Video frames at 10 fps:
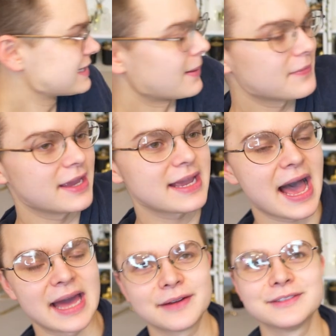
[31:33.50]
something
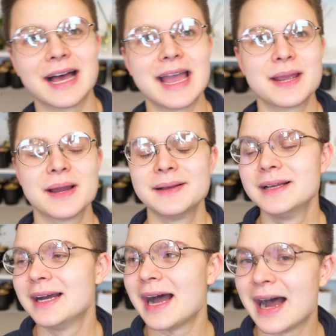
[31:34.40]
kind of like
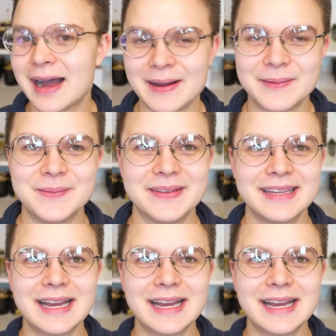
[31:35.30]
um,